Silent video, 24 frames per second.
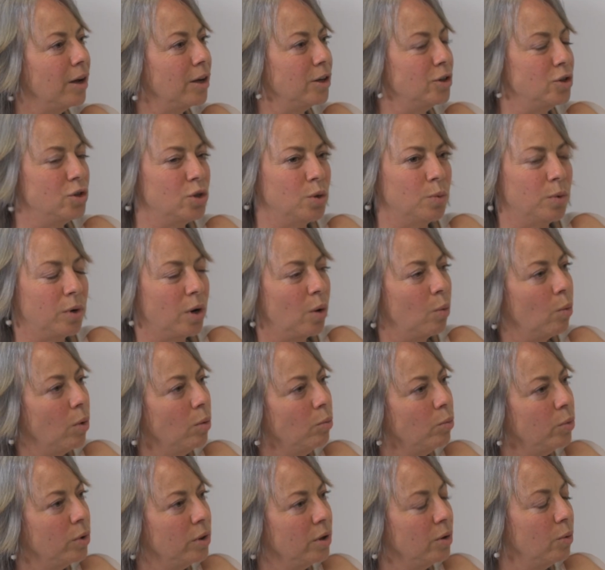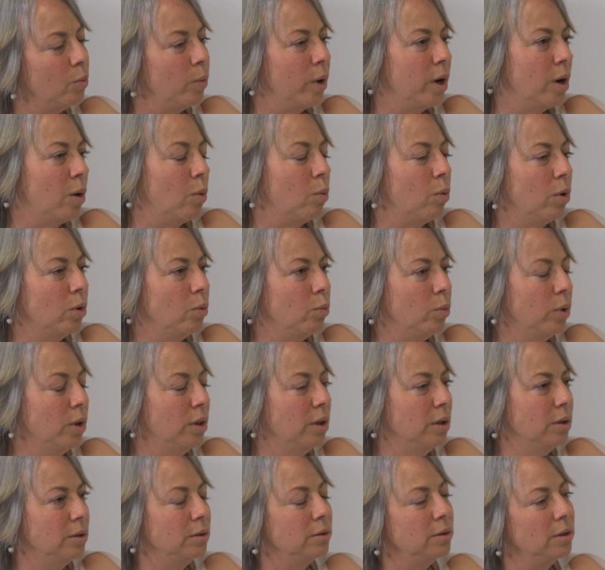I can do what I want with it, when I want
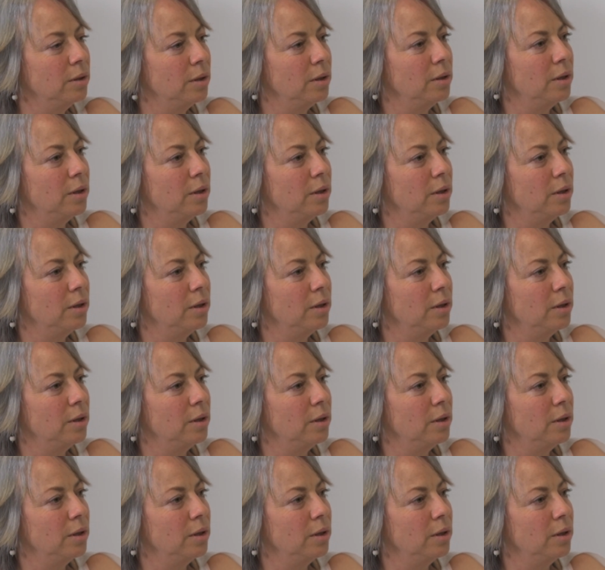with it,